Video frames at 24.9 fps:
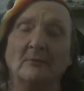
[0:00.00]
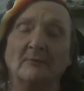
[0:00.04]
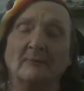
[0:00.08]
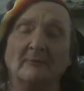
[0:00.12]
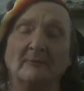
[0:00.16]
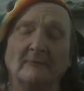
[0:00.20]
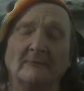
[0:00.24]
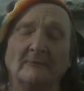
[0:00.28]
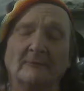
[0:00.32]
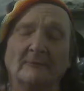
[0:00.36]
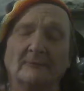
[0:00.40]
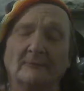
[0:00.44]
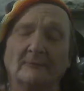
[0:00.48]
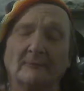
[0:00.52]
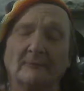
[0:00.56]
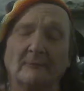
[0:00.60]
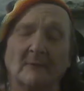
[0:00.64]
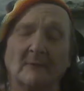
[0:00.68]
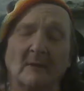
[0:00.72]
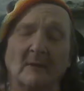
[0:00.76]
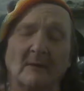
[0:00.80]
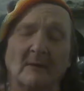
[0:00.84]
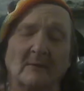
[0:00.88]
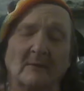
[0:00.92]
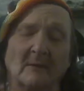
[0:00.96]

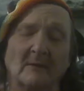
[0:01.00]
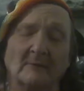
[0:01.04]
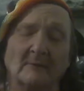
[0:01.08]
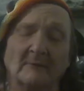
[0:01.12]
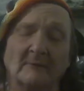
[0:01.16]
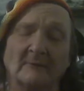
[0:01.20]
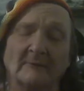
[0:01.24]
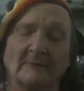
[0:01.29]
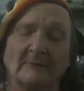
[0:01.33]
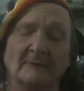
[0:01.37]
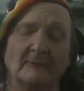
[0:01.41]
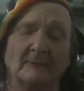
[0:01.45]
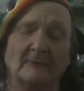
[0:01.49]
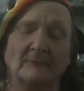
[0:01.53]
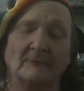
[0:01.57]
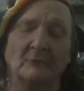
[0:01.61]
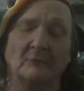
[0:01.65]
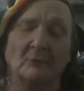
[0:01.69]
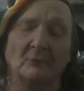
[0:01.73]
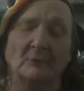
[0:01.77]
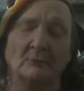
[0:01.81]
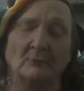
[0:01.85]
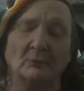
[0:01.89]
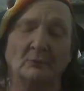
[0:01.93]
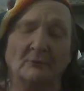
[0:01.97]
It's
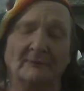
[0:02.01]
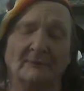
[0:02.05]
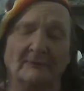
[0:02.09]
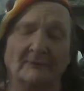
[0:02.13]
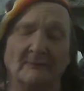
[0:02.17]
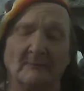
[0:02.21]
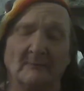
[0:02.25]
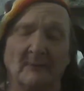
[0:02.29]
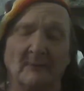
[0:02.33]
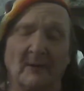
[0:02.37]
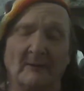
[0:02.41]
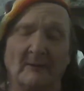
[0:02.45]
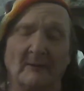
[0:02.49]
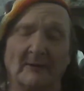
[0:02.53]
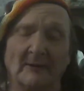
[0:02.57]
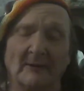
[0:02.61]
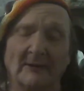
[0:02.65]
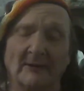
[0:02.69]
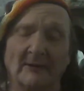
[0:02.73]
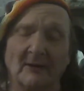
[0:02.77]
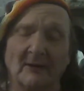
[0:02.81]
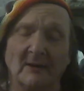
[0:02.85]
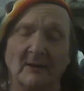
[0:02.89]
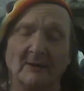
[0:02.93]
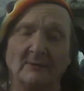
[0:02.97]
been total bullshit
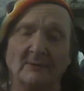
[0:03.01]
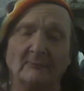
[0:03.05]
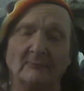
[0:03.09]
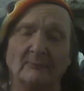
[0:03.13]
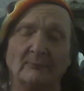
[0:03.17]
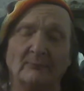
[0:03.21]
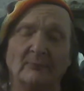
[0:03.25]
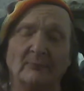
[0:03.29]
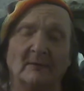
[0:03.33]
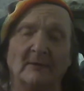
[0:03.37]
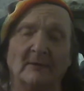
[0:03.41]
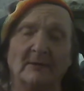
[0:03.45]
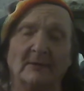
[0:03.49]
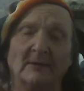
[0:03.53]
about any kind of